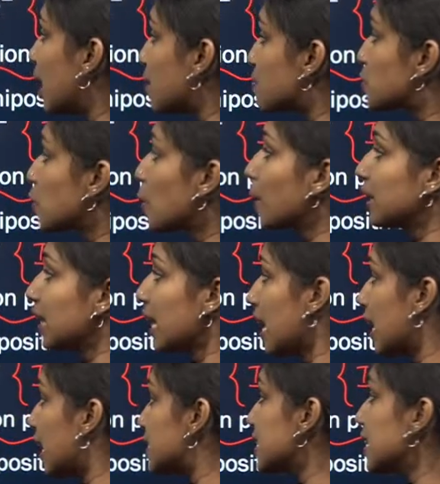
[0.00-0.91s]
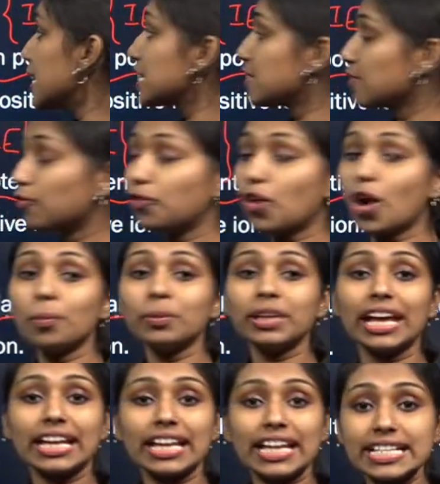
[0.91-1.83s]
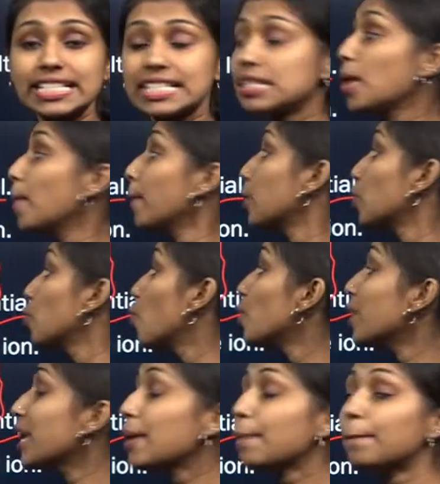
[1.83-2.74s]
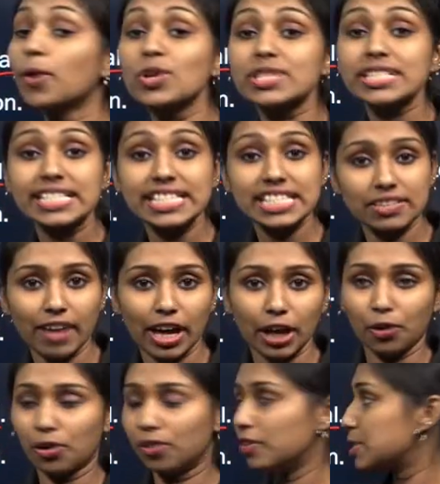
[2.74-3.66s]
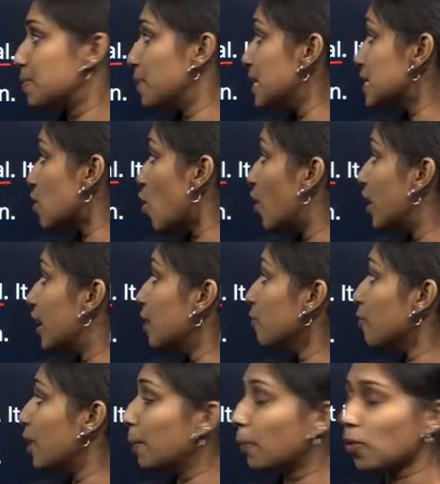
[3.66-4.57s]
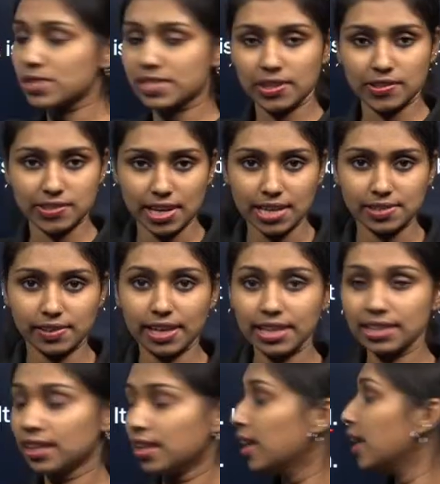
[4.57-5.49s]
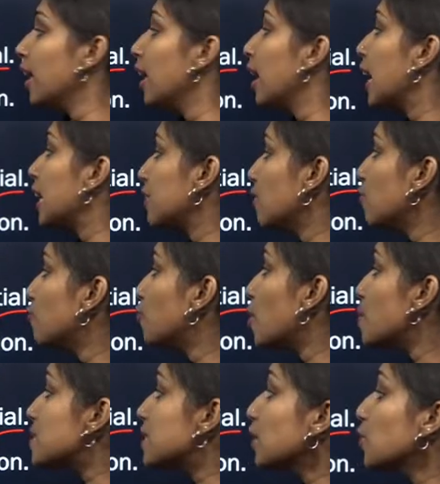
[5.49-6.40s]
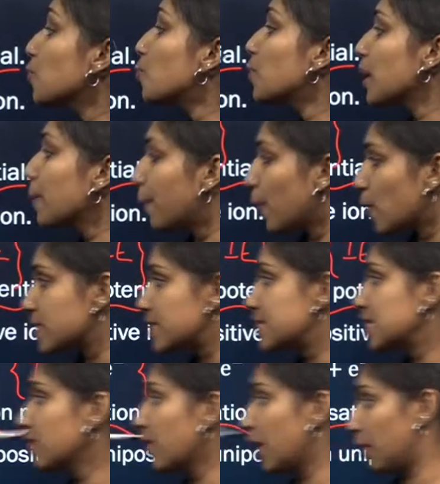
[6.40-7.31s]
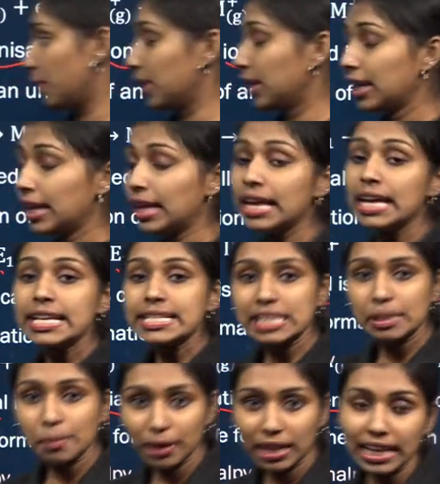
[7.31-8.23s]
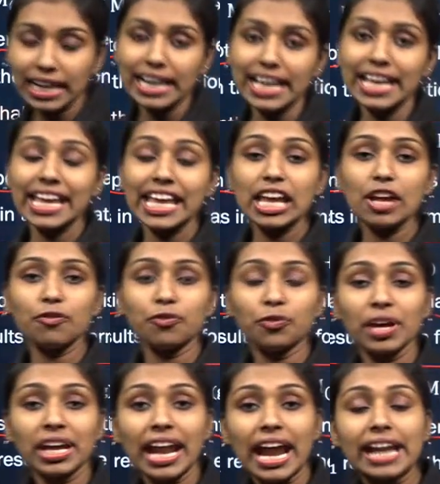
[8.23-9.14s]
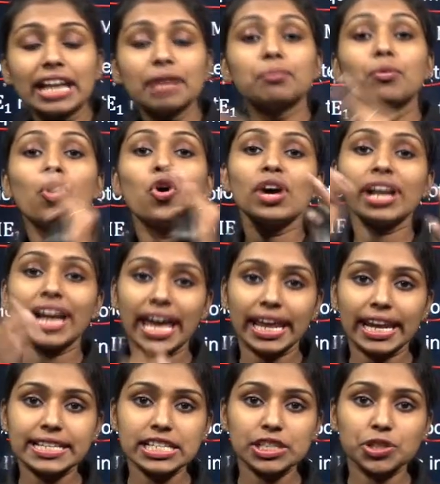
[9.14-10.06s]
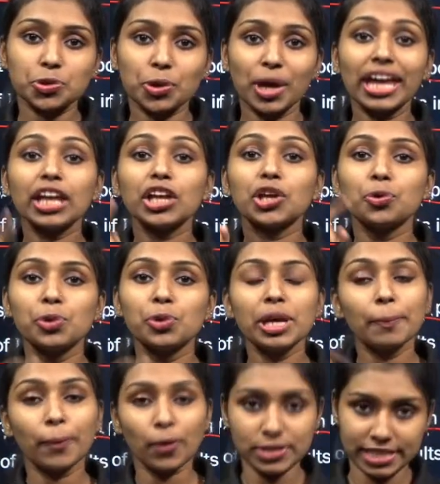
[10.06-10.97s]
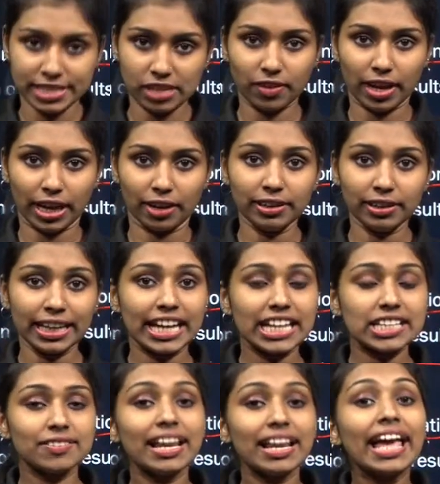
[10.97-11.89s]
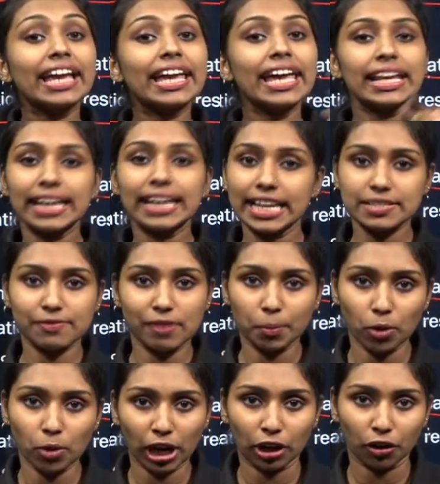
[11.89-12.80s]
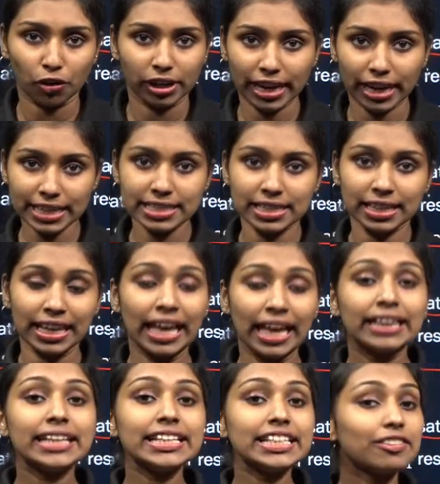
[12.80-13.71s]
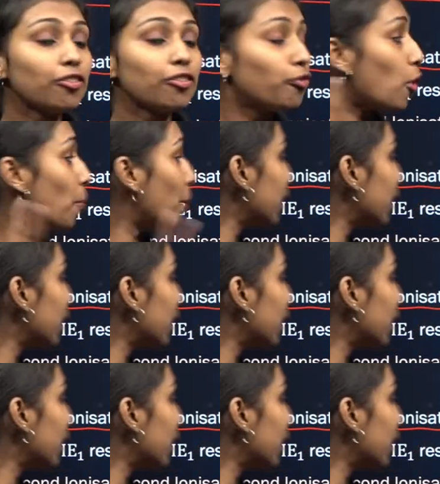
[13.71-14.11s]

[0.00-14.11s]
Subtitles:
absorbing the energy, it will form its unipositive ion, which means only one positive charge, right? It will form the unipositive ion. Similarly, if you are adding more energy to a unipositive ion, it will again release one more electron, right? Then it will form